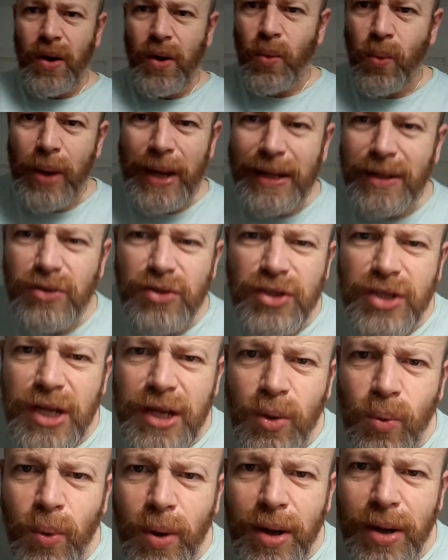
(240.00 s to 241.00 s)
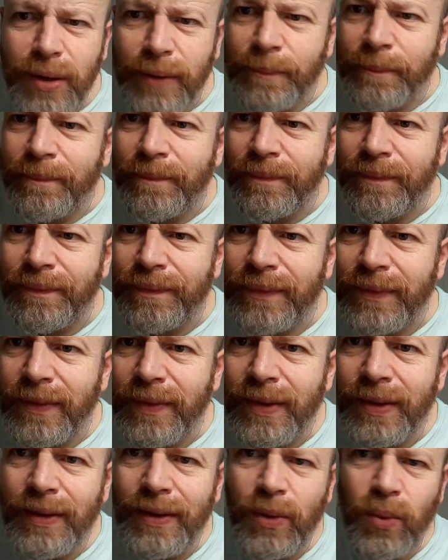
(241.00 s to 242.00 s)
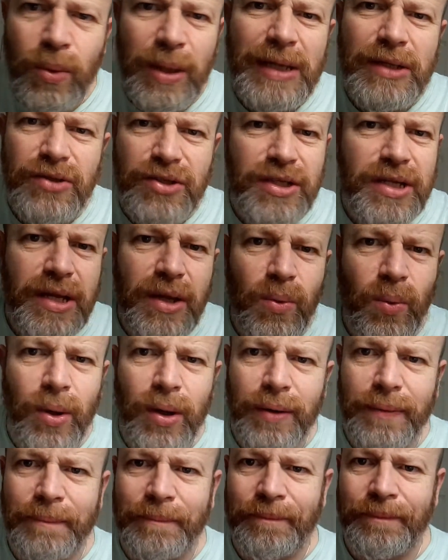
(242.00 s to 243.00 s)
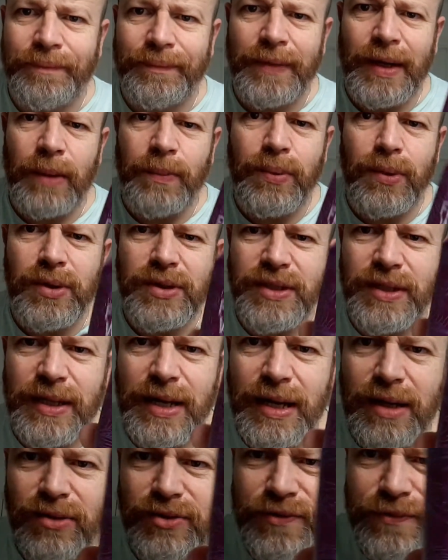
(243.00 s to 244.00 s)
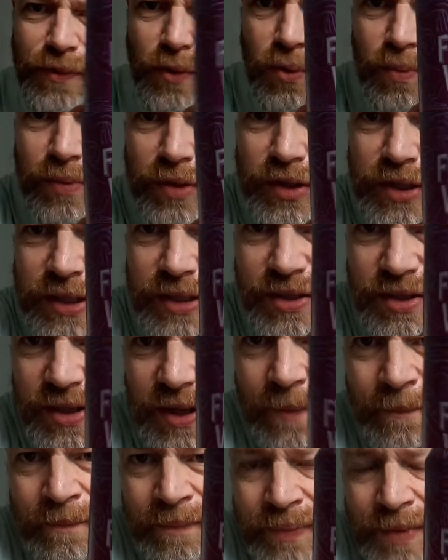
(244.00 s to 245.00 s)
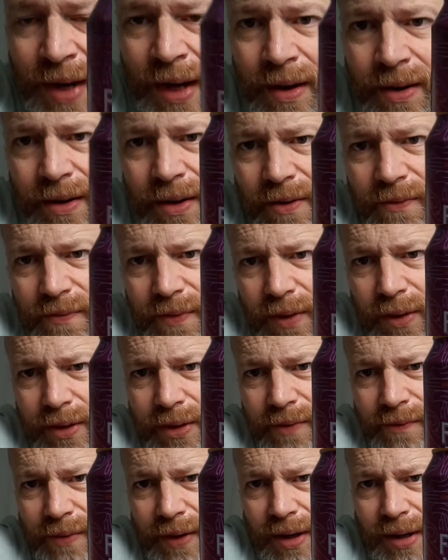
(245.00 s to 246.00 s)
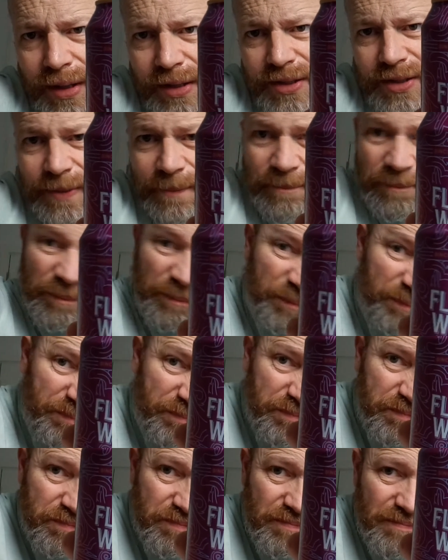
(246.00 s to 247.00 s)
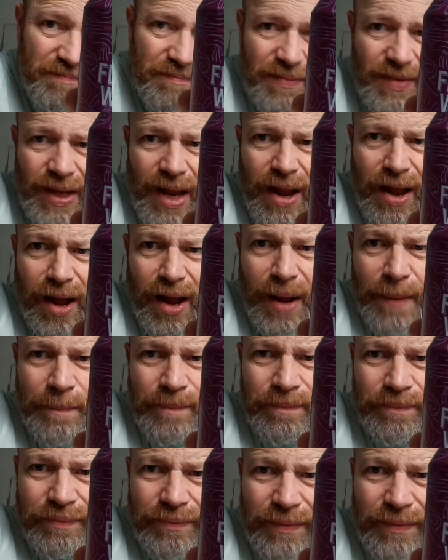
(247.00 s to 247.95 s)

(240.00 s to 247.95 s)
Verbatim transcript: What else do you want? What else do you want? Boys and girls, Thornbridge's for a device. Um,